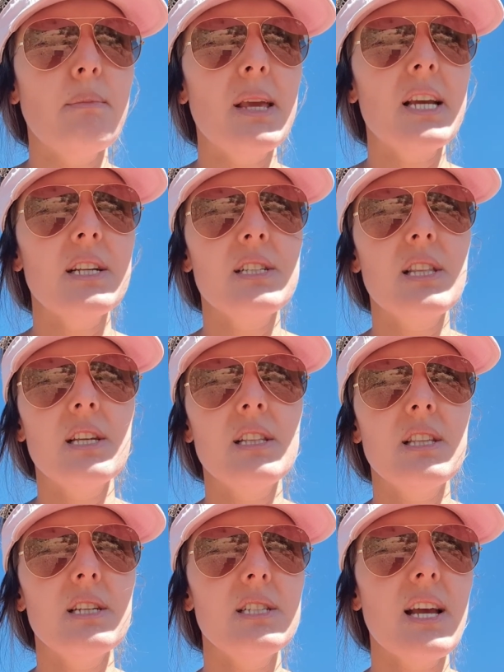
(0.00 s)
because
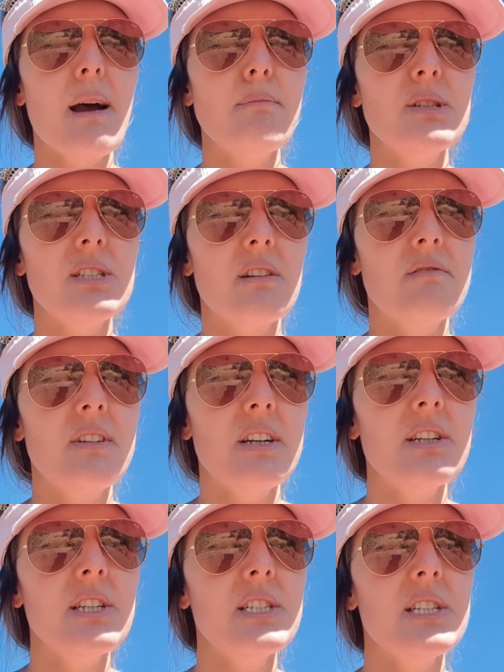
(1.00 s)
this happens on
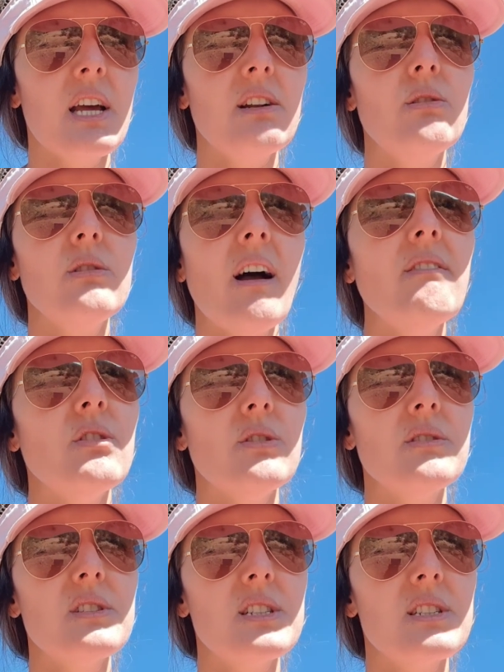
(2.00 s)
very subtle
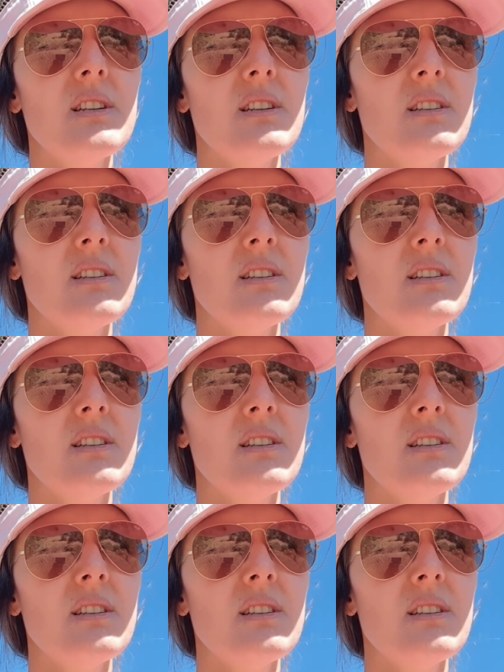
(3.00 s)
levels.